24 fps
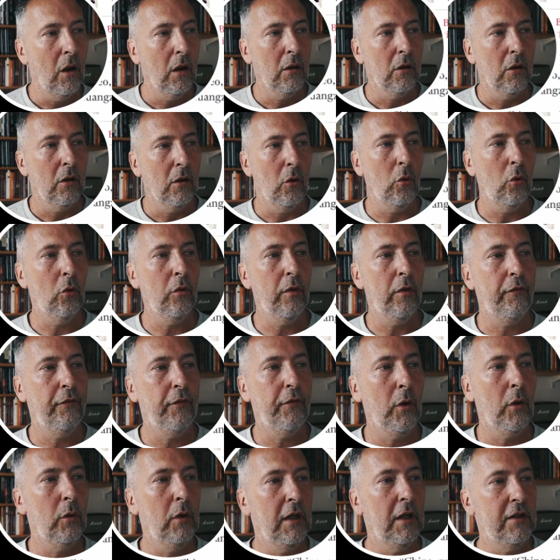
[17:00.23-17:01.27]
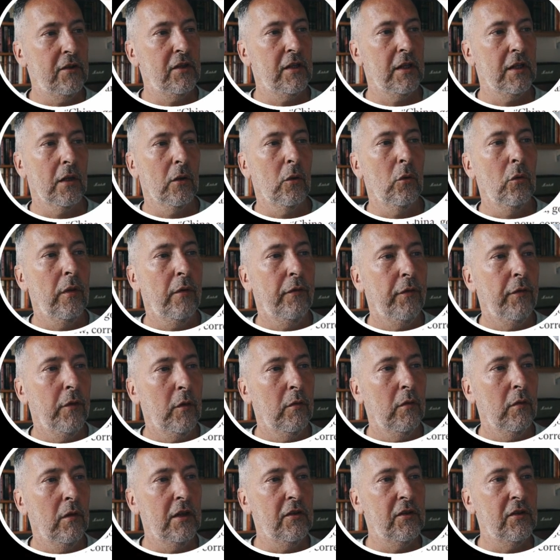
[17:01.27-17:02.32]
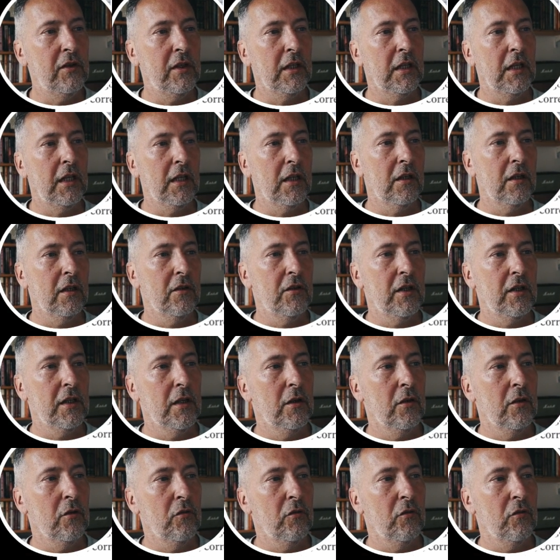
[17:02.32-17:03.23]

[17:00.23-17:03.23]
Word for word: All the phone listening, all the phone listening, he continues,